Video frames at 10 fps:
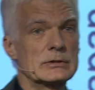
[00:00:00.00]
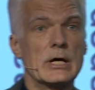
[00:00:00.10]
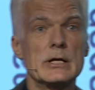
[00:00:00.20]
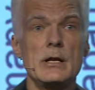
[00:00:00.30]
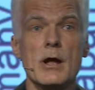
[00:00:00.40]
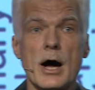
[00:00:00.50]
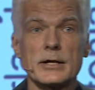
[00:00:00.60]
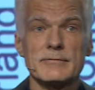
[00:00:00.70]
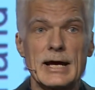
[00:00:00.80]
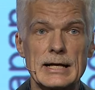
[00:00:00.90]
learn a lot
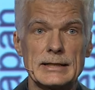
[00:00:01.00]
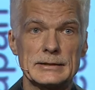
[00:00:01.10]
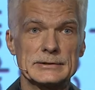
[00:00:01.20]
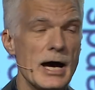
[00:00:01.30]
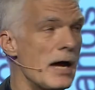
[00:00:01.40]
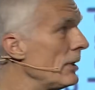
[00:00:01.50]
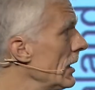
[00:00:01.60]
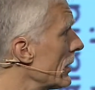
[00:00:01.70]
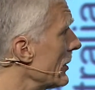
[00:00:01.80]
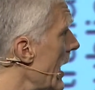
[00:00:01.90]
in very little time, and in
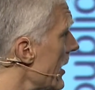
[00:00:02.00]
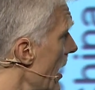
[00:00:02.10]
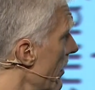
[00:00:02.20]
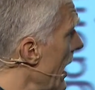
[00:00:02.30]
the United Arab